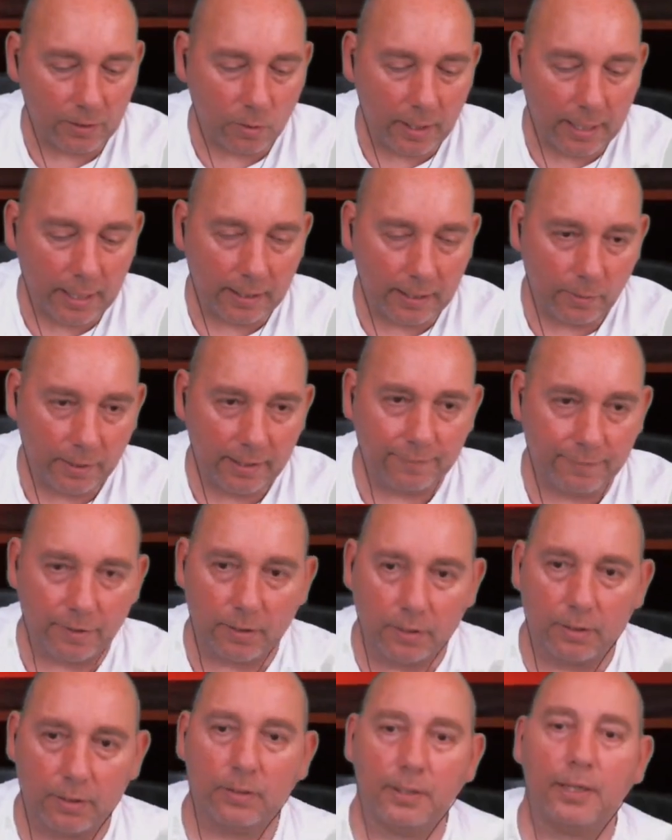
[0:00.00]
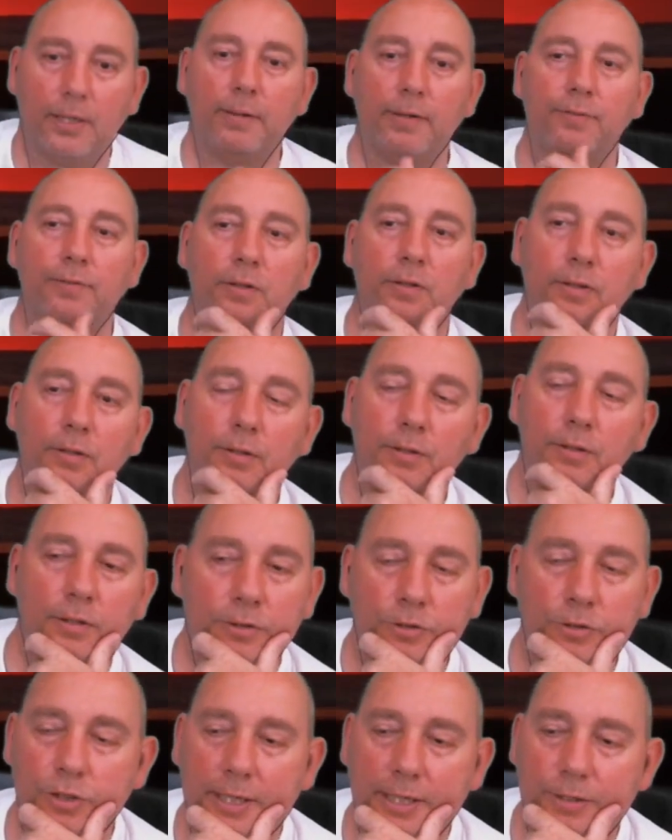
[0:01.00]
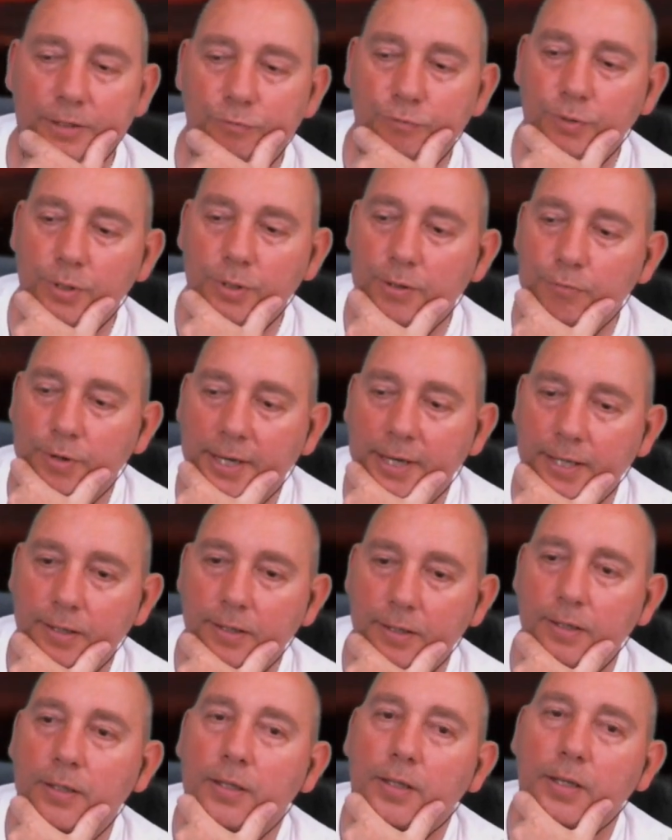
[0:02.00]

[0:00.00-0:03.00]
However, the chat's running riot.